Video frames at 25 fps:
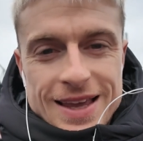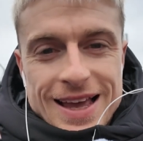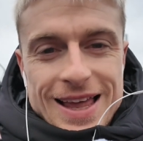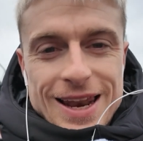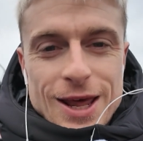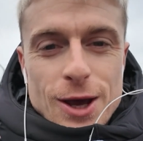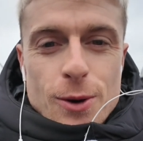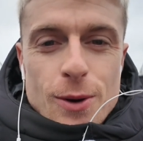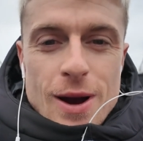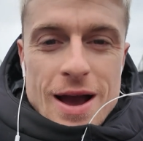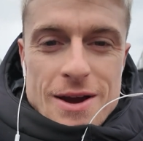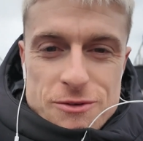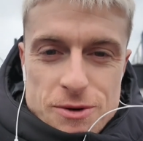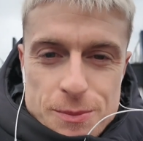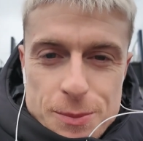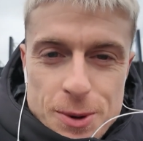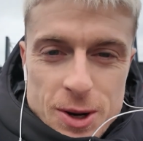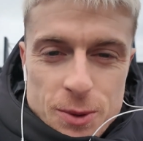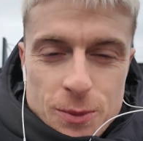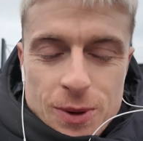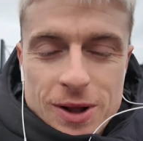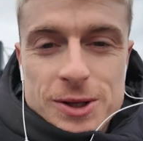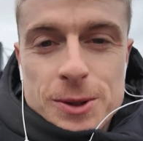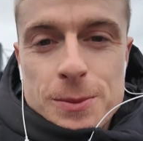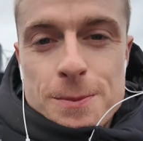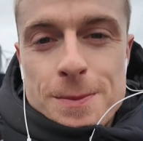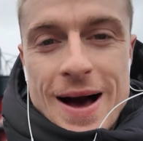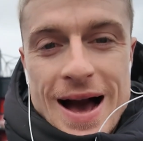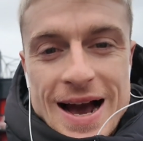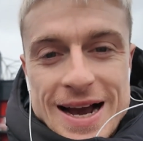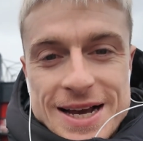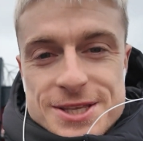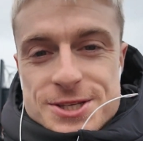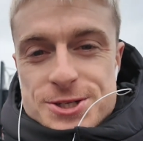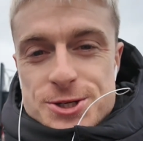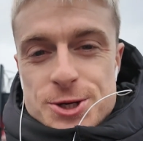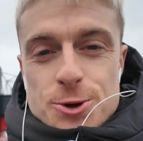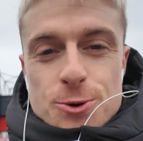Hello everybody, welcome
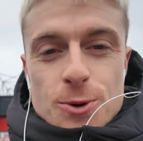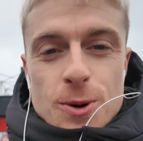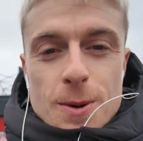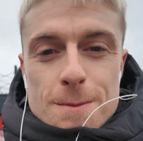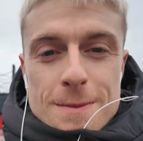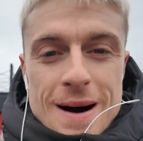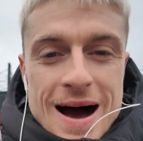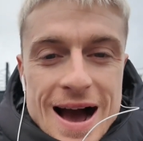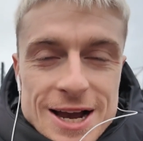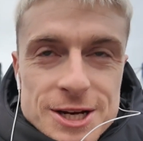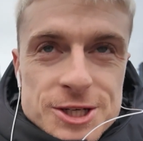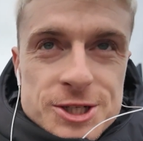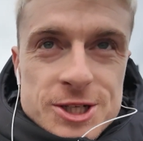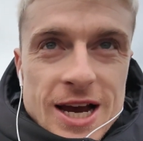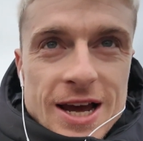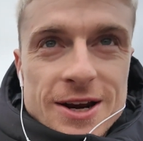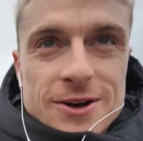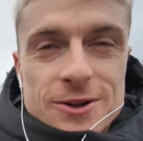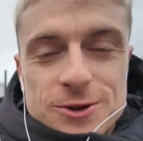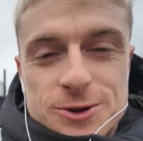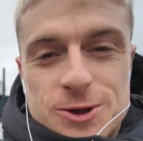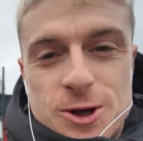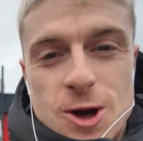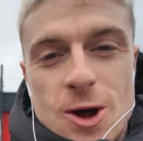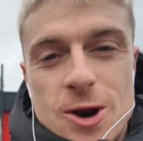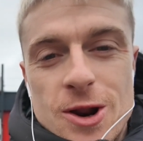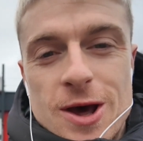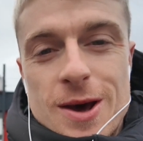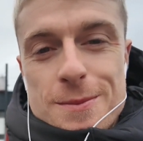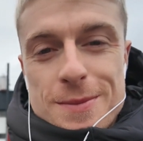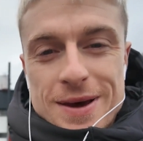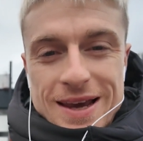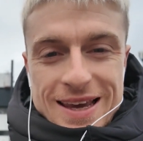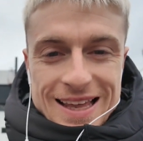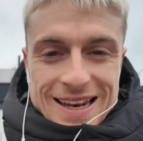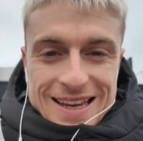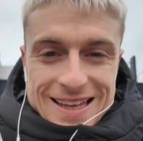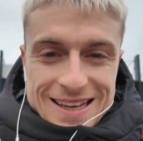back to my channel. Connor
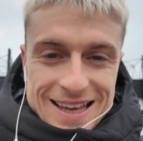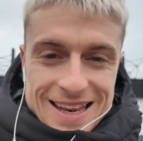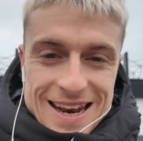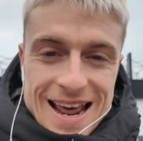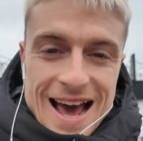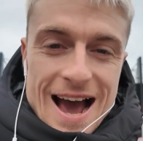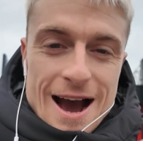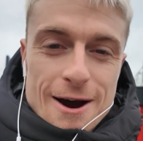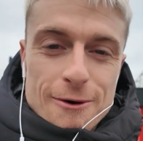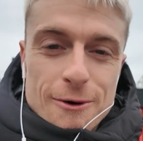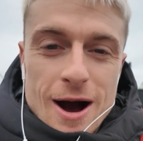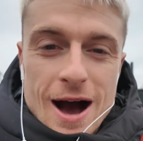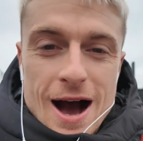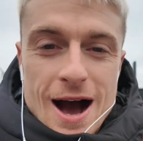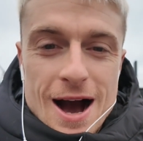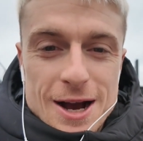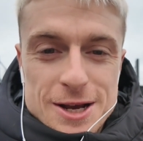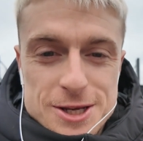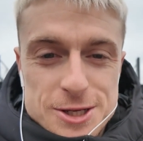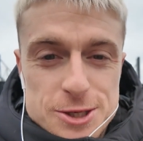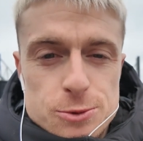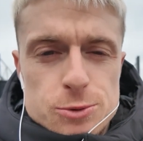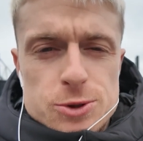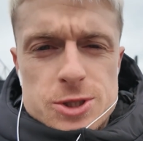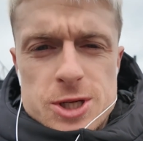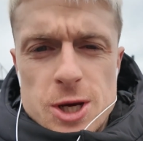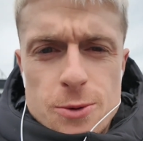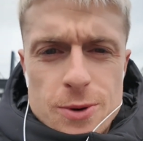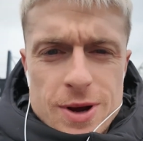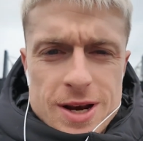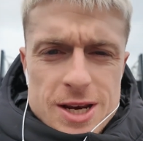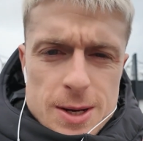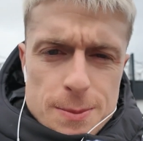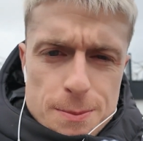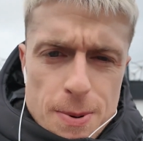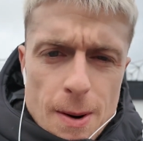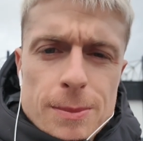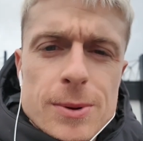McGilligan, how are you
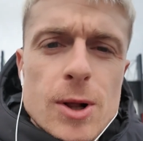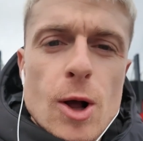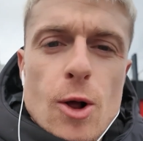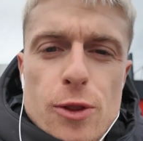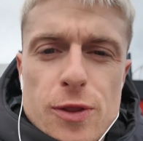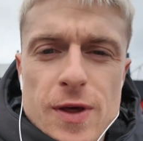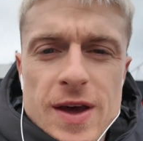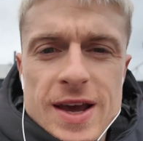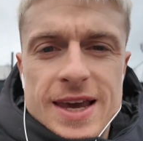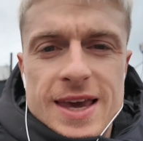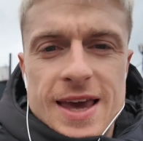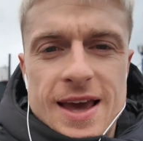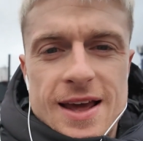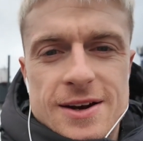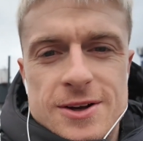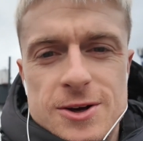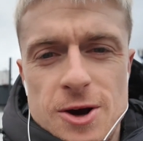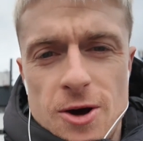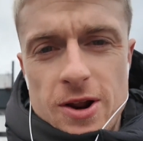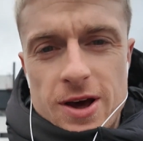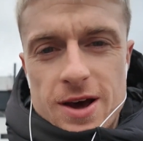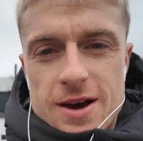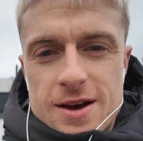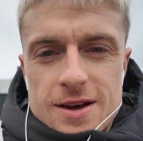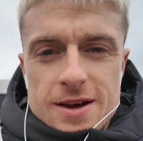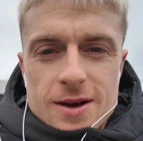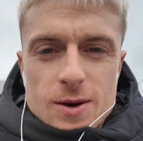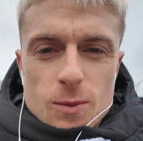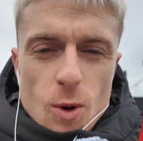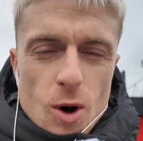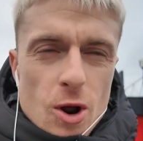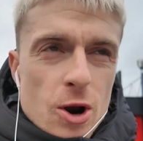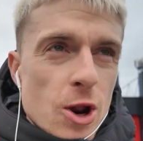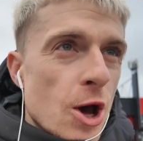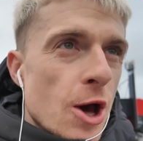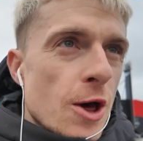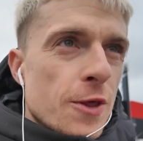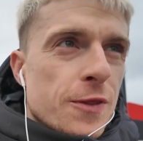doing? You're probably all thinking, Connor,
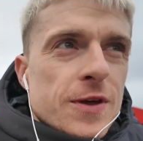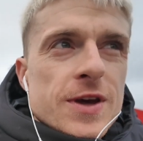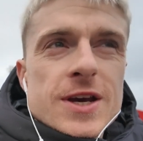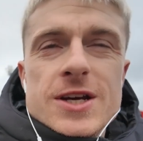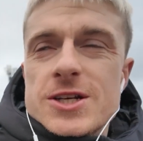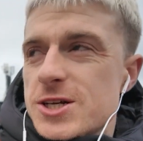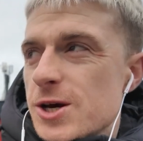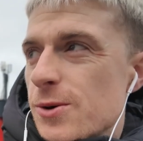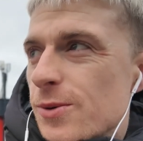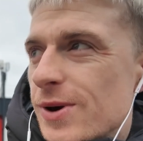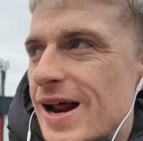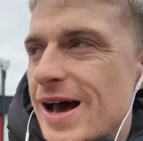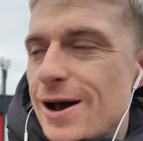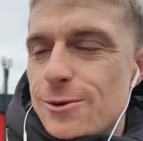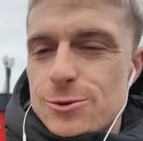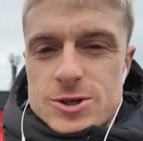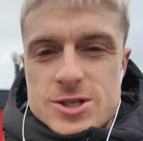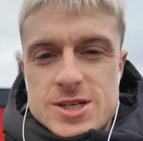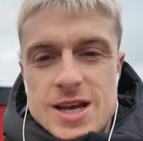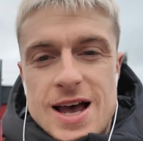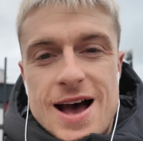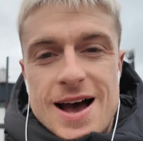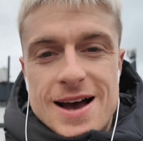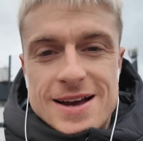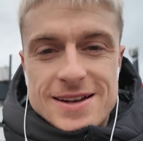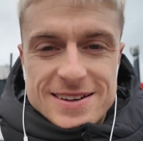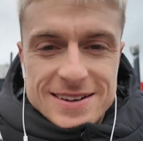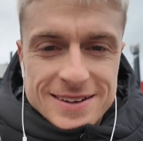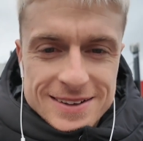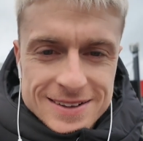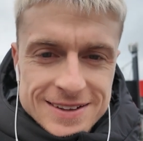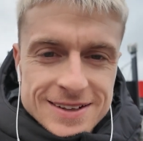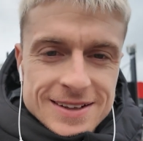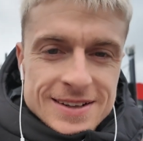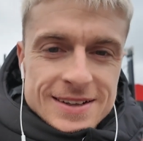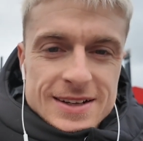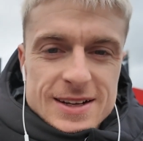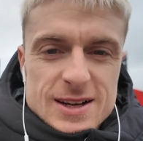what on earth are you doing outside
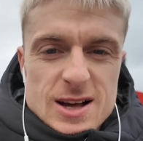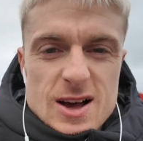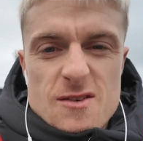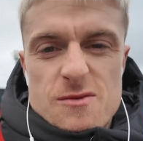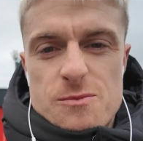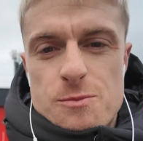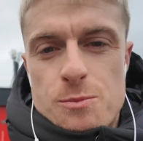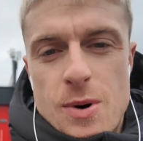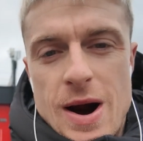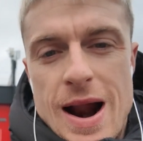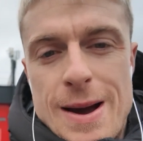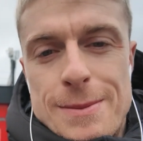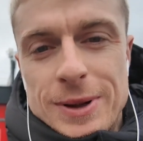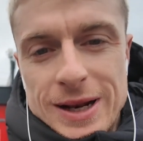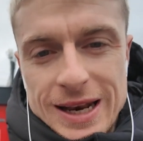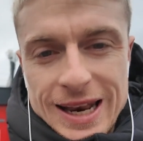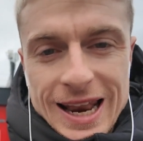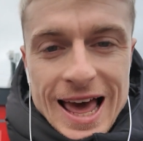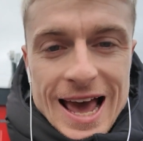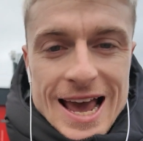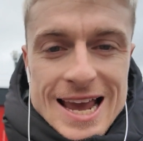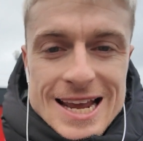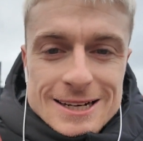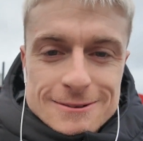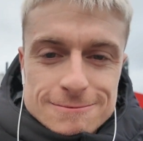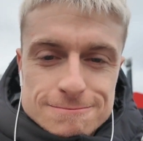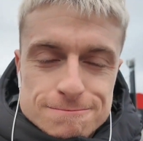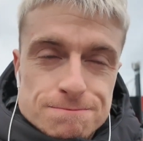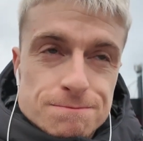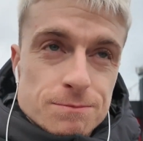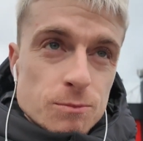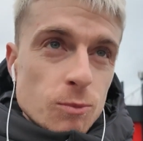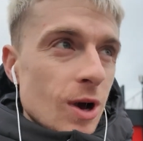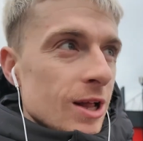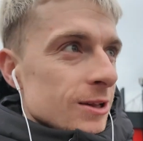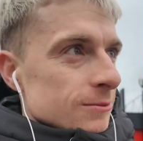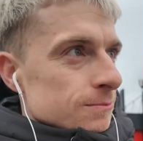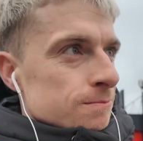of Bramall Lane?
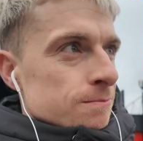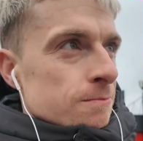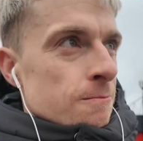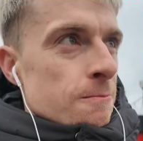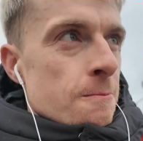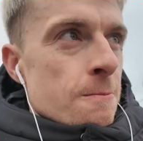Well,